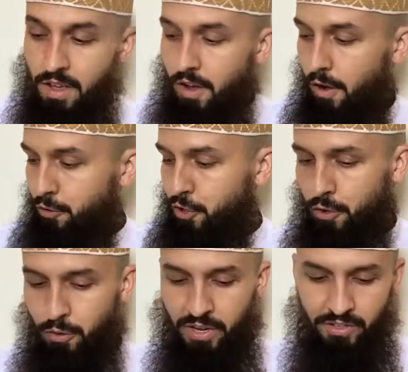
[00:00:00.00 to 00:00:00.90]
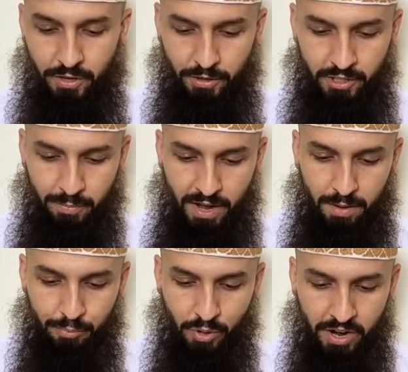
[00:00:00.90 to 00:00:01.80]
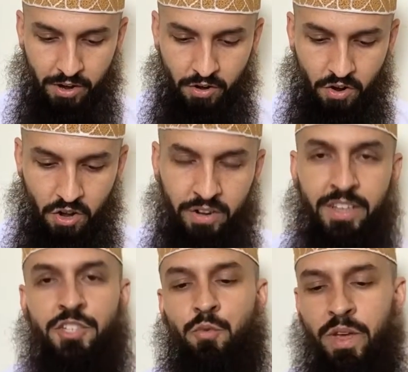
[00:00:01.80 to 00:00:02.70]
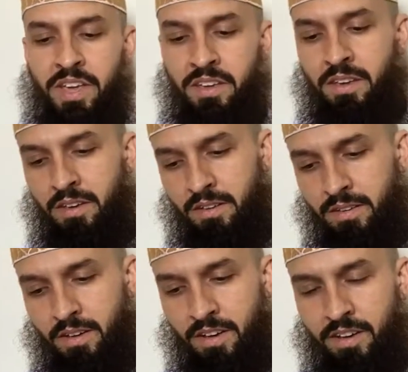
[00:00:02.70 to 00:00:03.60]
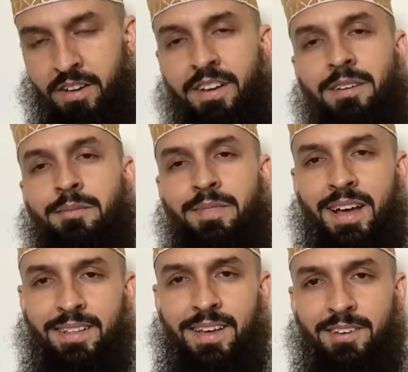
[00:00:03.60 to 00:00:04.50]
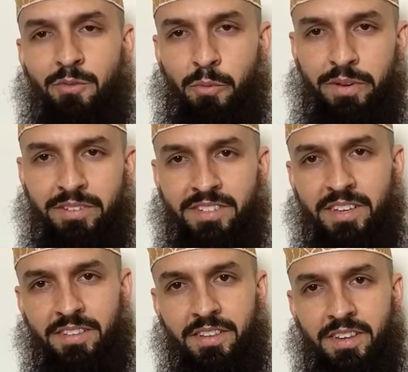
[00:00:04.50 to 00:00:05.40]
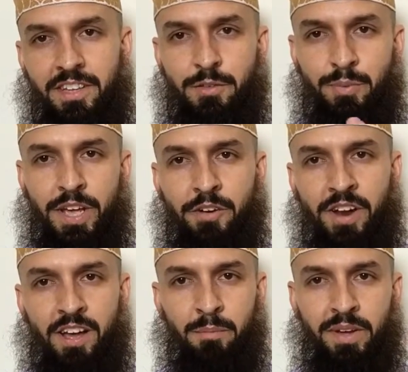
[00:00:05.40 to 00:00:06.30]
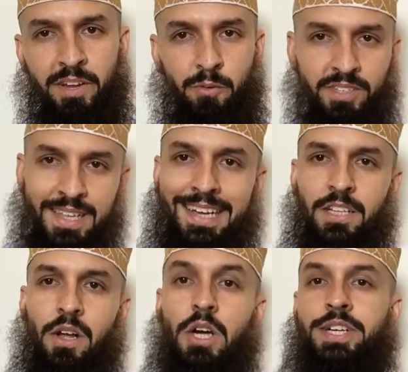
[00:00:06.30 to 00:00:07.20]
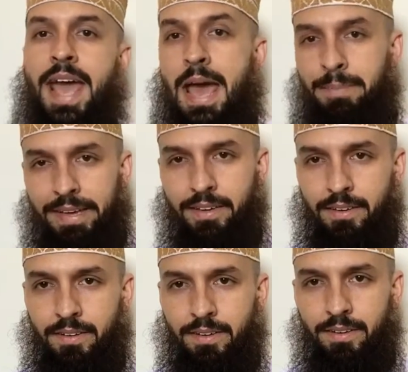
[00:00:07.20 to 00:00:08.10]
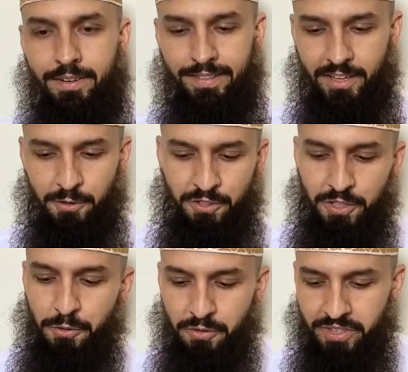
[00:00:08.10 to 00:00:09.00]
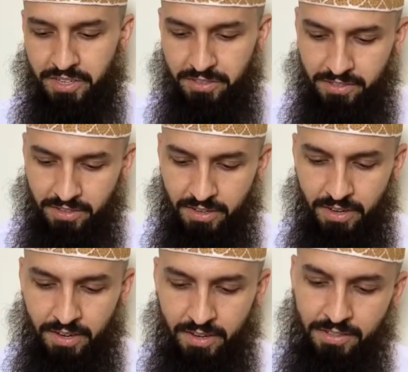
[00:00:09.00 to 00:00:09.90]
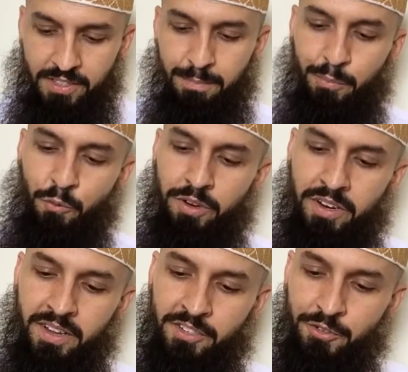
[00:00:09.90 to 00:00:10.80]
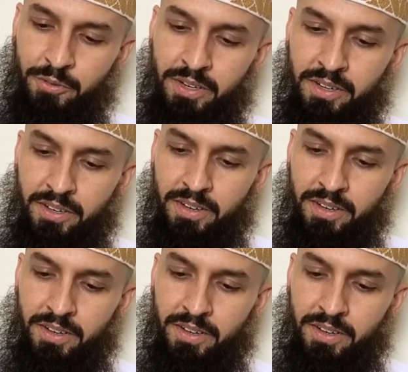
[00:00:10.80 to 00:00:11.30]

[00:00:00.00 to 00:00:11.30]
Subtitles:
Also, he talks about prayer on a swing, not like what we see in the kids' playground, but it was like a large hammock. They used to use these at some point in history,